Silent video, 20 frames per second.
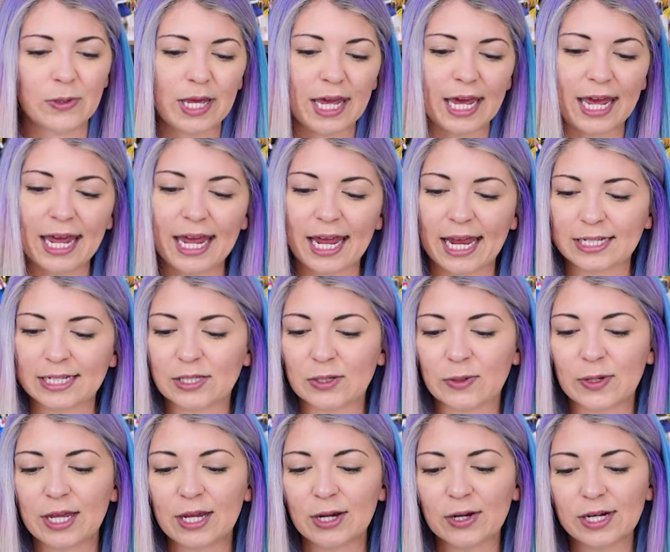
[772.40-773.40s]
Okay, so
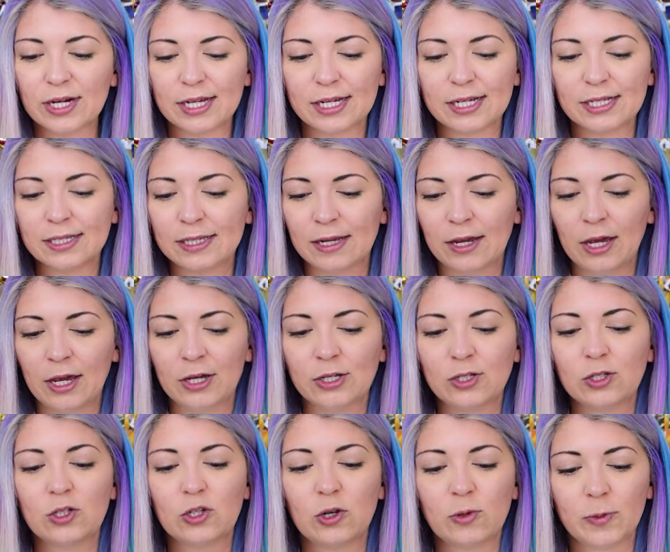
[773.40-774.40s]
here is
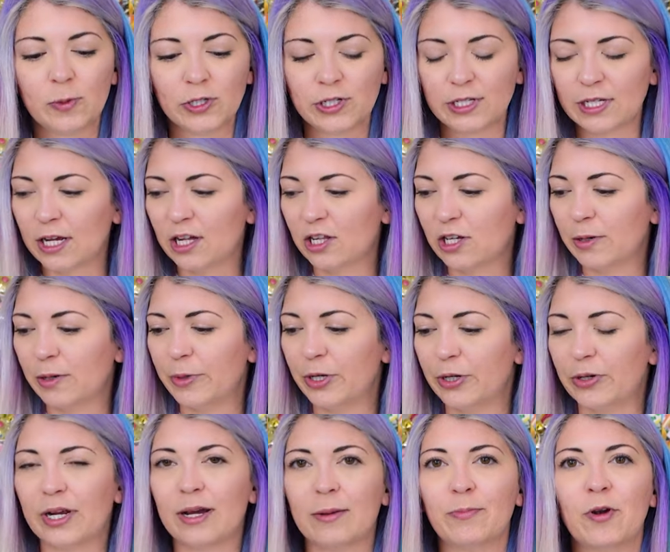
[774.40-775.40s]
Super Sailor
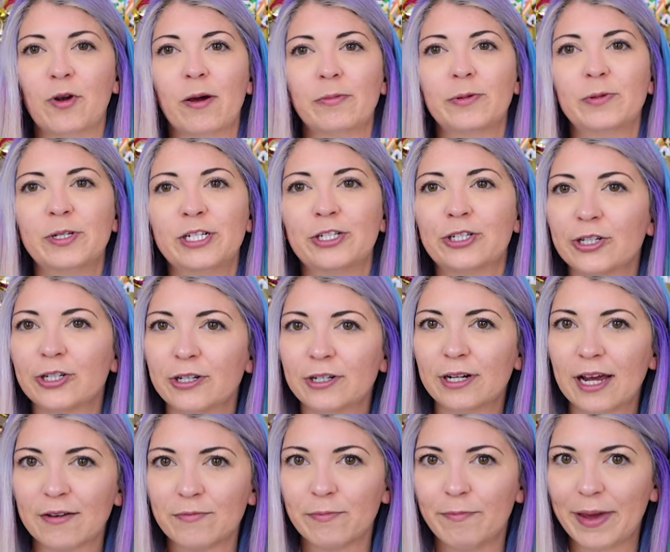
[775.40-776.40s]
Moon. I probably shouldn't
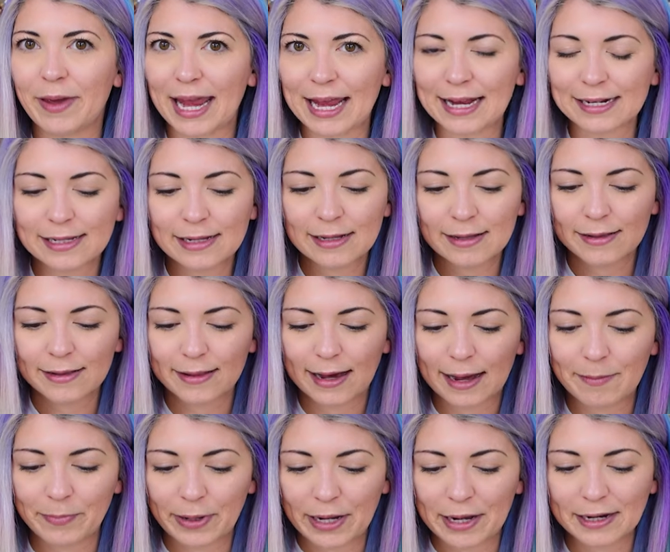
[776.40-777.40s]
have banged
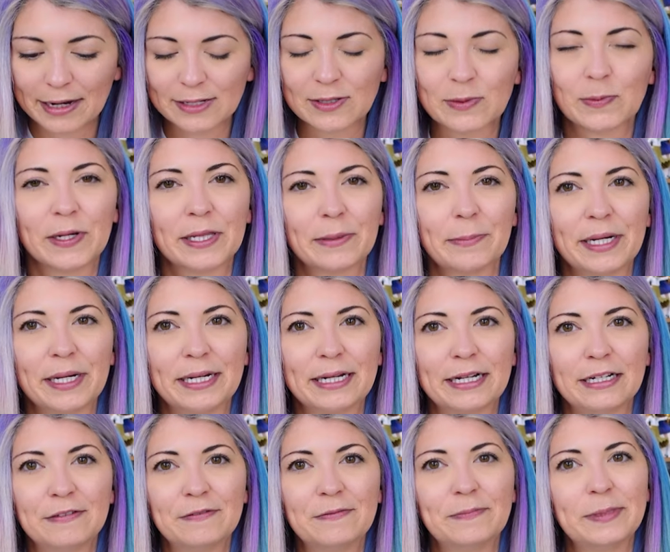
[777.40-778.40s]
that box with my
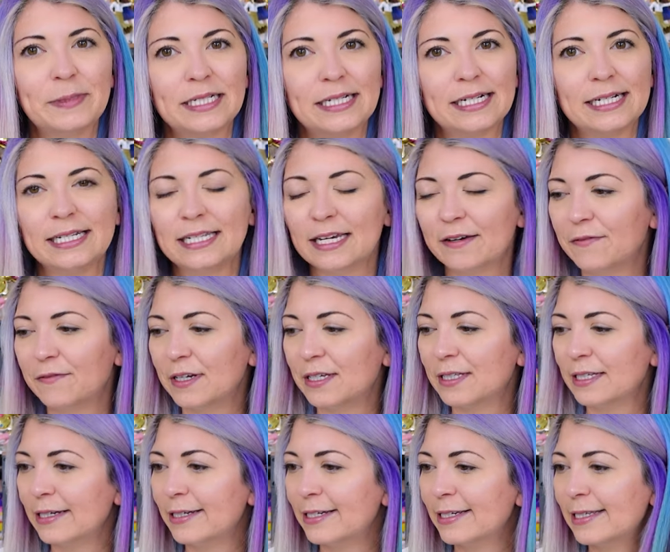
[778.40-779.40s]
knife, but I
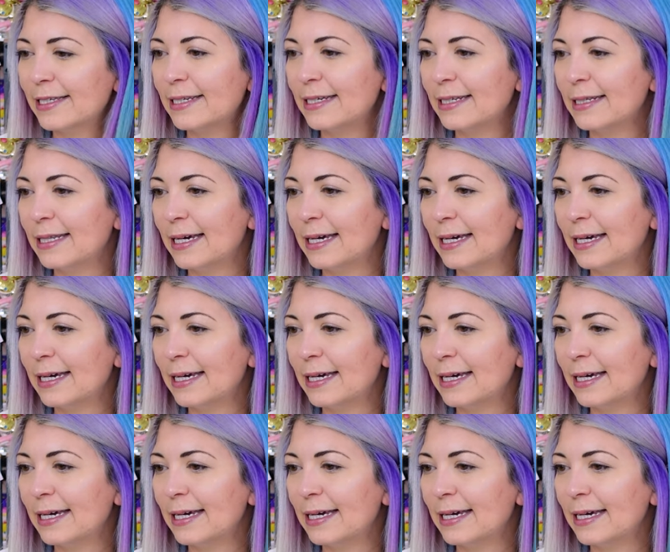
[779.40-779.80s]
definitely just did